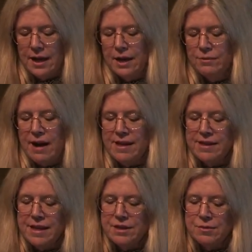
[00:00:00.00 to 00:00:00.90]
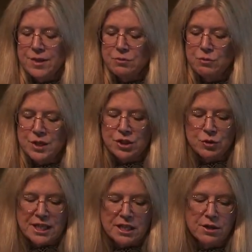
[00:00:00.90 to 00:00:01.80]
rather than the res
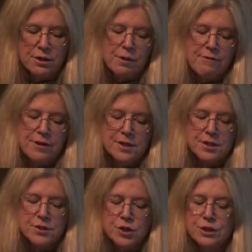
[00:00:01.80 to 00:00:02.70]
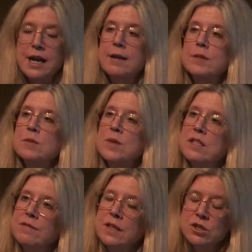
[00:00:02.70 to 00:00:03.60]
restricting her references to names
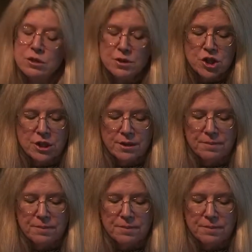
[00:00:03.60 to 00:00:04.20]
specific to Krishna.